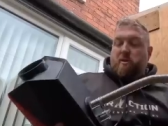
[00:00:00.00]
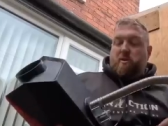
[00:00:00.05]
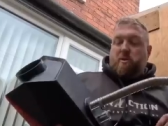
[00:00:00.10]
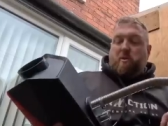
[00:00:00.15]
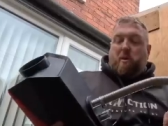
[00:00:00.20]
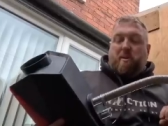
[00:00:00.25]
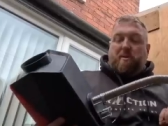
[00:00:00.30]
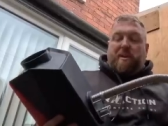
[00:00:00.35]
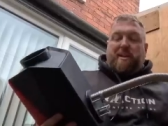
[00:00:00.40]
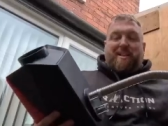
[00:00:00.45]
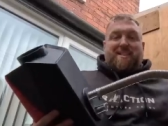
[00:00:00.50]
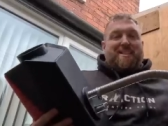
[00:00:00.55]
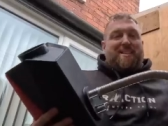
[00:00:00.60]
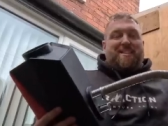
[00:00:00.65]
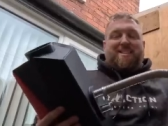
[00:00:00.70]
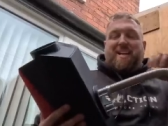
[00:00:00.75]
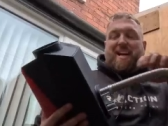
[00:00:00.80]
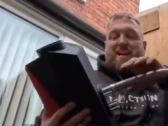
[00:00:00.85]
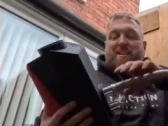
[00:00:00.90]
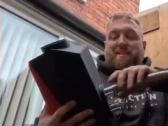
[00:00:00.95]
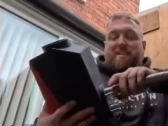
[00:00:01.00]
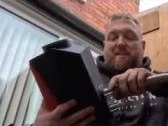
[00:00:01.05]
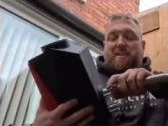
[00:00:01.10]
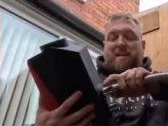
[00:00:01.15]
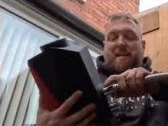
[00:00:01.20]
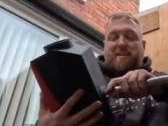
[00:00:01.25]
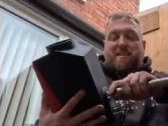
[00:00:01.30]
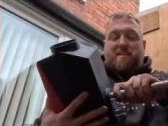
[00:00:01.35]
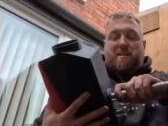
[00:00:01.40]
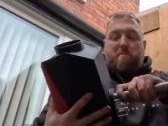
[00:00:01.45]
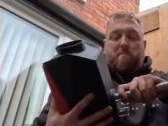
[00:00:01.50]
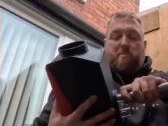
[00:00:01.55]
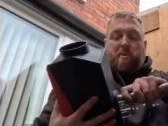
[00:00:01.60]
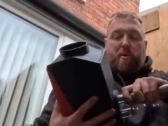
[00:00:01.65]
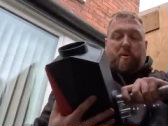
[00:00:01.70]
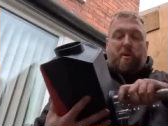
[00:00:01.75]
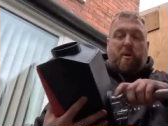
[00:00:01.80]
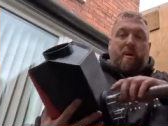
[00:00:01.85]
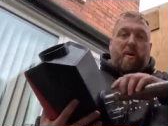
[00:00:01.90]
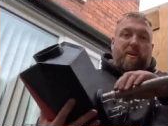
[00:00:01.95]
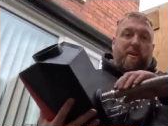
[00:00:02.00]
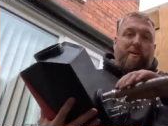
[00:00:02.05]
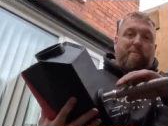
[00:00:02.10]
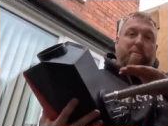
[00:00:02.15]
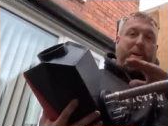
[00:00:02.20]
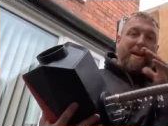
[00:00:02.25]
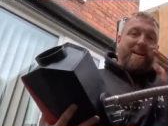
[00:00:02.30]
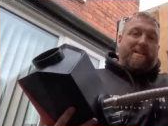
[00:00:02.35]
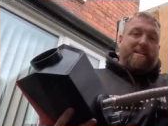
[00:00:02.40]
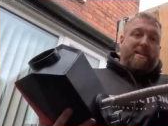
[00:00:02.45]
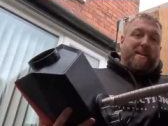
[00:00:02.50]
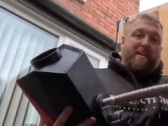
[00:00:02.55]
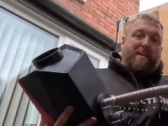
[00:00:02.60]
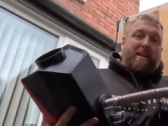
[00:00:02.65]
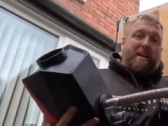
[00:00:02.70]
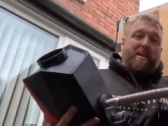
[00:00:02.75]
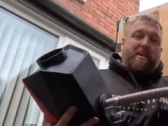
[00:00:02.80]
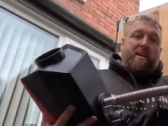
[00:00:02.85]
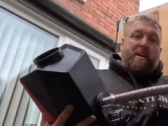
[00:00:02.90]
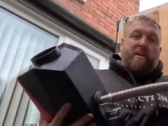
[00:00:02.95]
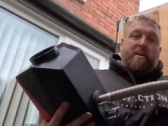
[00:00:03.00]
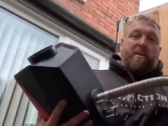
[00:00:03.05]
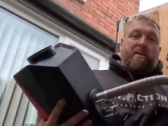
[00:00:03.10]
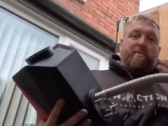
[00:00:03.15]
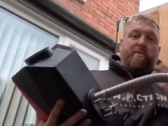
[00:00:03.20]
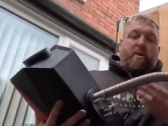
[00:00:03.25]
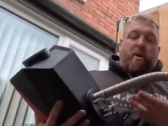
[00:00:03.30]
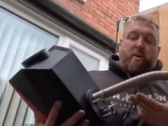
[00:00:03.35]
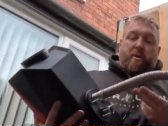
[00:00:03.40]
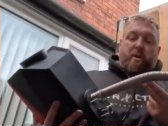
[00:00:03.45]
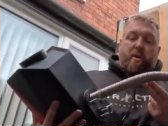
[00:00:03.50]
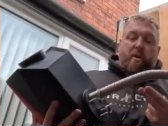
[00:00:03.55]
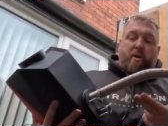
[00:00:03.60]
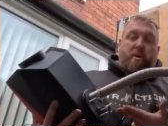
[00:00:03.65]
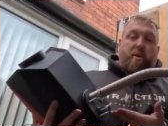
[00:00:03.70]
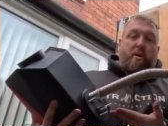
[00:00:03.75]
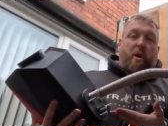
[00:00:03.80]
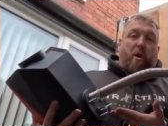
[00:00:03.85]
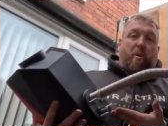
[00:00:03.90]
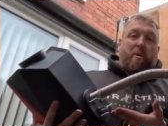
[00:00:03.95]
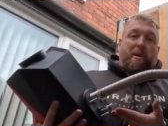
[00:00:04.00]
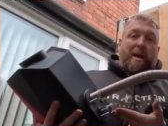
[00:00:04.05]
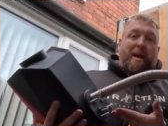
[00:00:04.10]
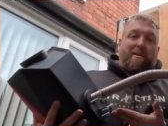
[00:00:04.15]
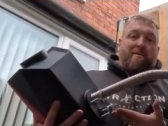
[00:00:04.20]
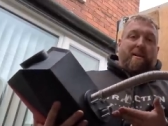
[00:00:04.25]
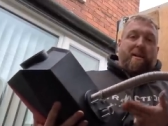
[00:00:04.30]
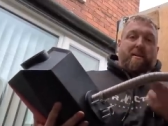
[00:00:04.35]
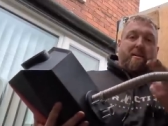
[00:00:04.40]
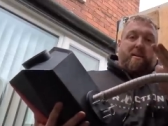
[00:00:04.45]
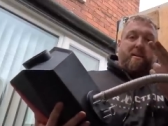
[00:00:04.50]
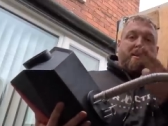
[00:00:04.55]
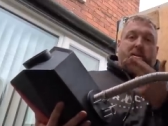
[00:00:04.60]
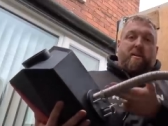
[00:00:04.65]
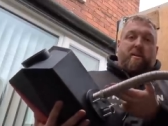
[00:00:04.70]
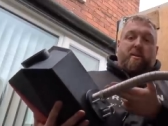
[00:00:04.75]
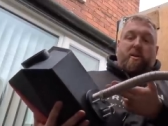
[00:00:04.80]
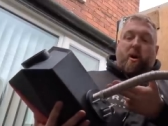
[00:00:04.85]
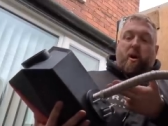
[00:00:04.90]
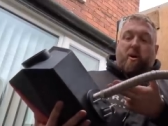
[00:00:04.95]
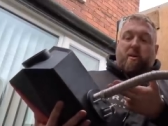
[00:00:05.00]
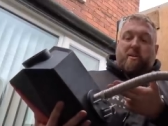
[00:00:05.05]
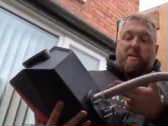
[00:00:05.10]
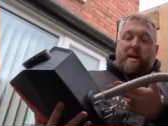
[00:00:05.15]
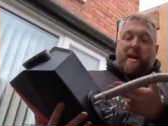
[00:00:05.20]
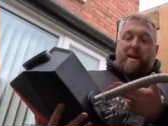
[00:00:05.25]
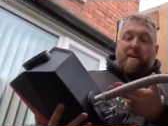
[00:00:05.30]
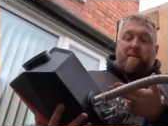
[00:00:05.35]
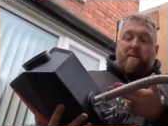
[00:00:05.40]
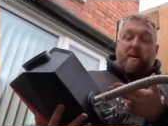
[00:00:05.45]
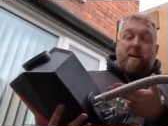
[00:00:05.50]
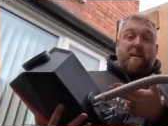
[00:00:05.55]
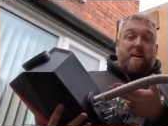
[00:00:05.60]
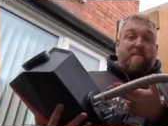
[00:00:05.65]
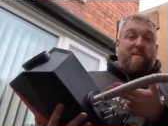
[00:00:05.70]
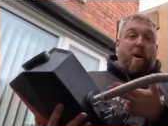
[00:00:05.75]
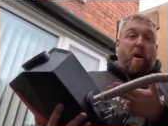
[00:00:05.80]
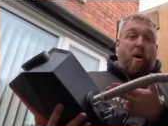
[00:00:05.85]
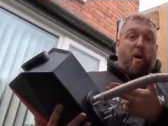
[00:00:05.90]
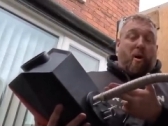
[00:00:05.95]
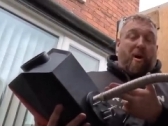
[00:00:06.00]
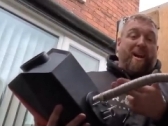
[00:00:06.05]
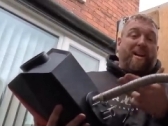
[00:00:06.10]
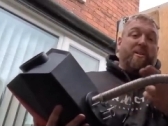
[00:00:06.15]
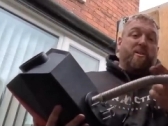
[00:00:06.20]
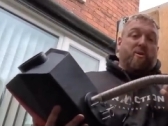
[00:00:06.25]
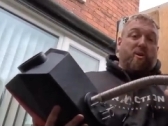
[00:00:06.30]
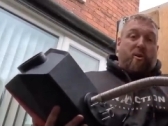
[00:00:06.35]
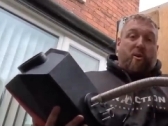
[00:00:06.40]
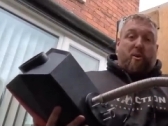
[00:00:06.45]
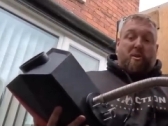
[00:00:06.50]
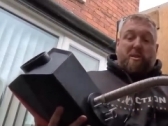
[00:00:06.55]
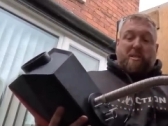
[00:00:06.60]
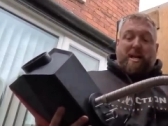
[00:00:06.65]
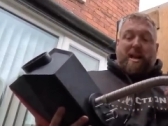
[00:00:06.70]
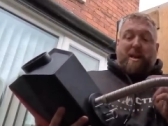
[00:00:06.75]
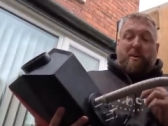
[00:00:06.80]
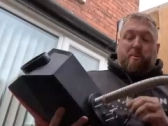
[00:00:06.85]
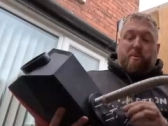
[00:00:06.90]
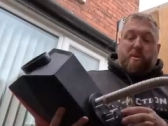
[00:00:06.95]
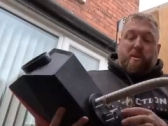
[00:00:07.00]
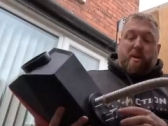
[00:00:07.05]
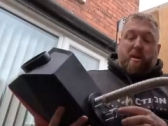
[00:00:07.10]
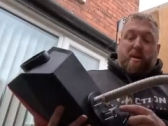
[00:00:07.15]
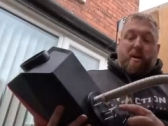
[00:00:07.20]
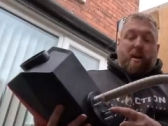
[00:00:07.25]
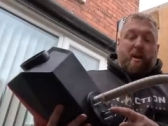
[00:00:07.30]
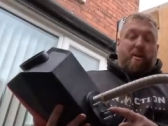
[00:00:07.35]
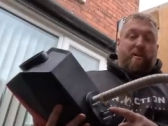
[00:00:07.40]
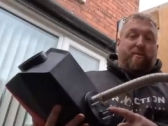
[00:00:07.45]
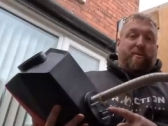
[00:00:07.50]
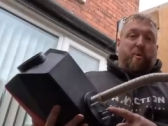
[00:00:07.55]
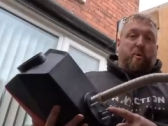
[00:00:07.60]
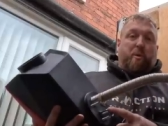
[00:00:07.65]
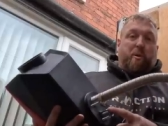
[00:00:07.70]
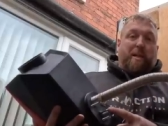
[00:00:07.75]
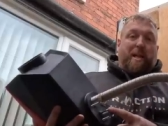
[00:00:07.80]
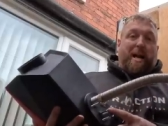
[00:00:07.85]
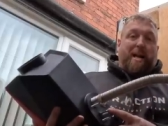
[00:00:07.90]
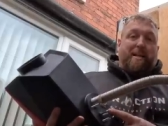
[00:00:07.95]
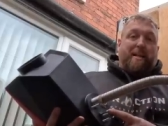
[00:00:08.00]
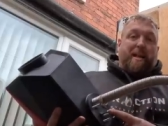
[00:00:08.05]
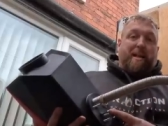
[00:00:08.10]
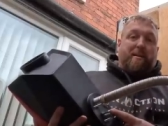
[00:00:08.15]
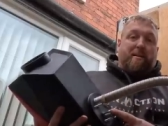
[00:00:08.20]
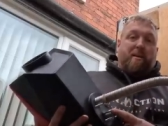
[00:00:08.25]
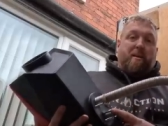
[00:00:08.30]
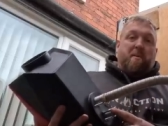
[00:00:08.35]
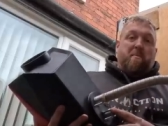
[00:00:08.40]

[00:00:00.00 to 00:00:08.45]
So on these, dead simple. You've got your cold air in, your hot air, your hot exhaust out, and your fuel line in.